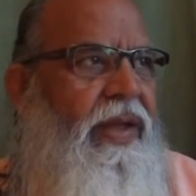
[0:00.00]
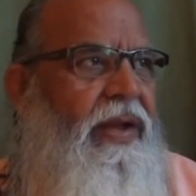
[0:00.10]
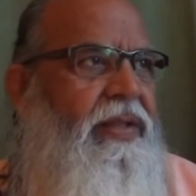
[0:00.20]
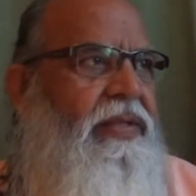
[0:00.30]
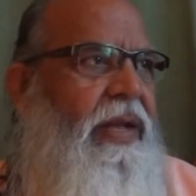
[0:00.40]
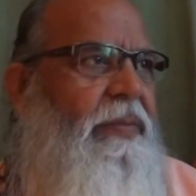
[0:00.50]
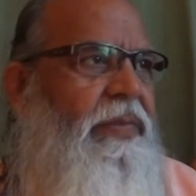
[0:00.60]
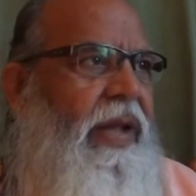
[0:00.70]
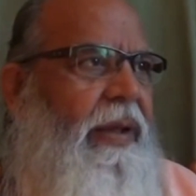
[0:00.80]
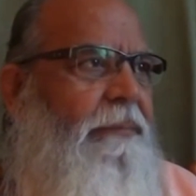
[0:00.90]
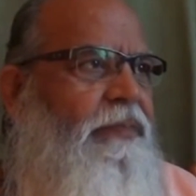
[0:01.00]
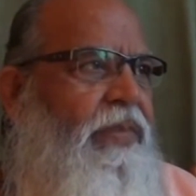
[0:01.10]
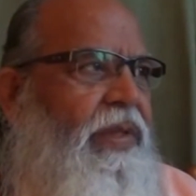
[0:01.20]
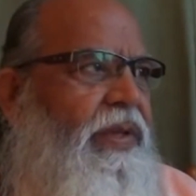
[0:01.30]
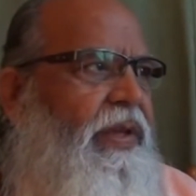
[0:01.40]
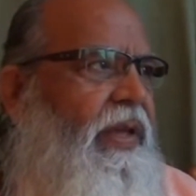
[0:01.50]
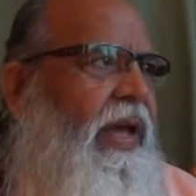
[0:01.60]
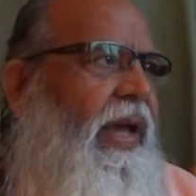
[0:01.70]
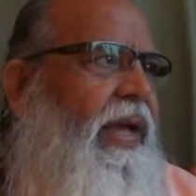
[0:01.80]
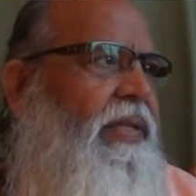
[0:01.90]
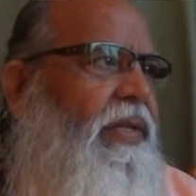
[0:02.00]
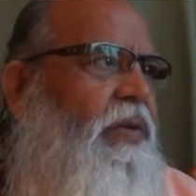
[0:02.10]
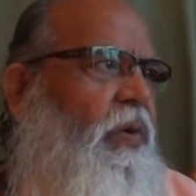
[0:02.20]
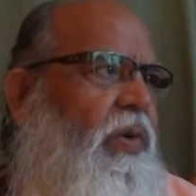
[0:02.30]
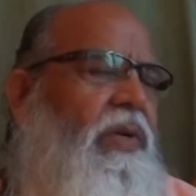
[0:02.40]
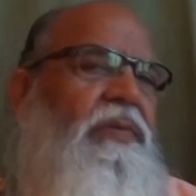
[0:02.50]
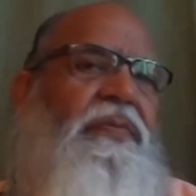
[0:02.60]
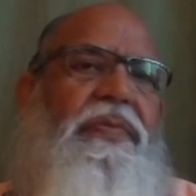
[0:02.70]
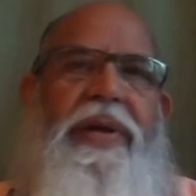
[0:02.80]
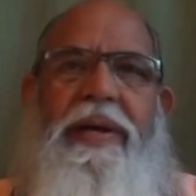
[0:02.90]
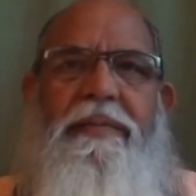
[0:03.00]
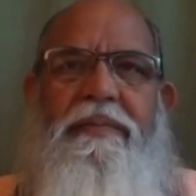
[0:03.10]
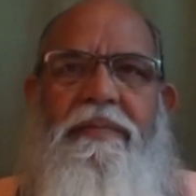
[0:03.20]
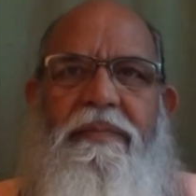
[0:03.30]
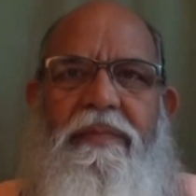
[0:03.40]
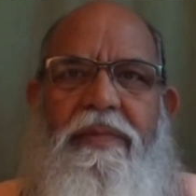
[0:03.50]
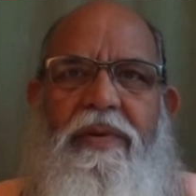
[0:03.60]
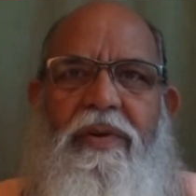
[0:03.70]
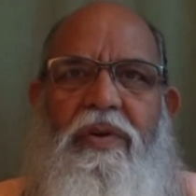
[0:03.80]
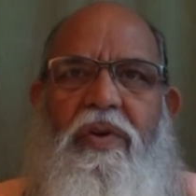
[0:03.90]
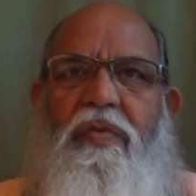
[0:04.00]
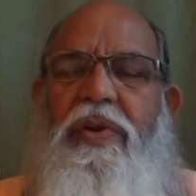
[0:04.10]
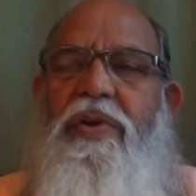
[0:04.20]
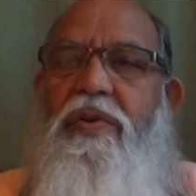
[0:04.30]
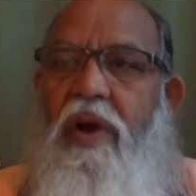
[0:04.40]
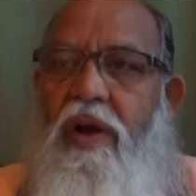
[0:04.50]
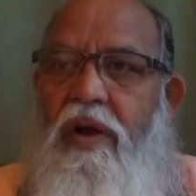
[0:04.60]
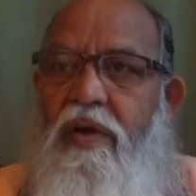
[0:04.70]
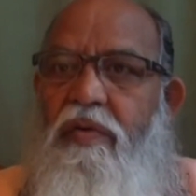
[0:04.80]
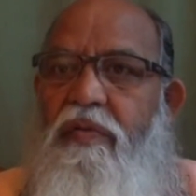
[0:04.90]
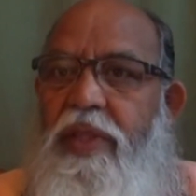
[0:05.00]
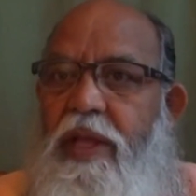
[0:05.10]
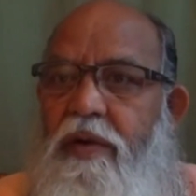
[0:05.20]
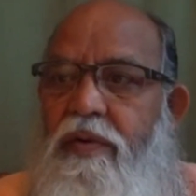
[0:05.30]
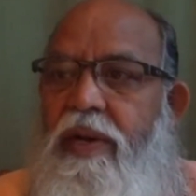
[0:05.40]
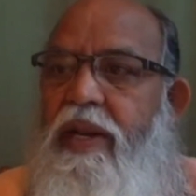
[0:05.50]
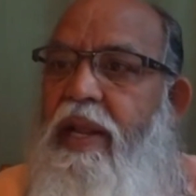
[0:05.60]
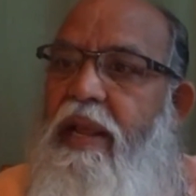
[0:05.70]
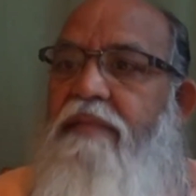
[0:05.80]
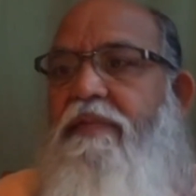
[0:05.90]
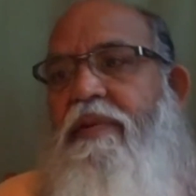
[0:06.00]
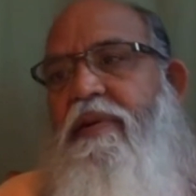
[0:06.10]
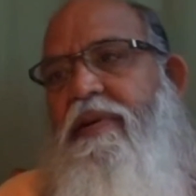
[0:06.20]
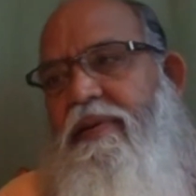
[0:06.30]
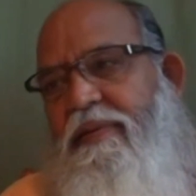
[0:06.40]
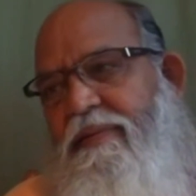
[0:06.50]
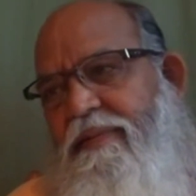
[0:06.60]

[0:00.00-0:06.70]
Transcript: At the same time, he has total freedom to withdraw without an effort.